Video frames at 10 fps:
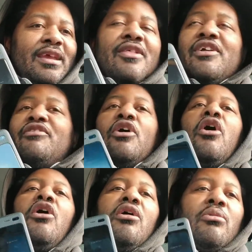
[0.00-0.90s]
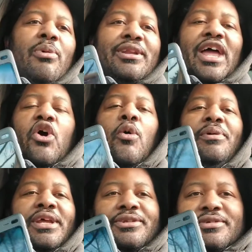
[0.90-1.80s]
They're in awe when I open
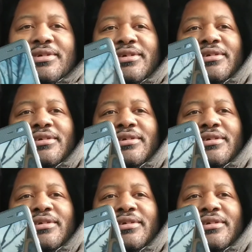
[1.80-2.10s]
it,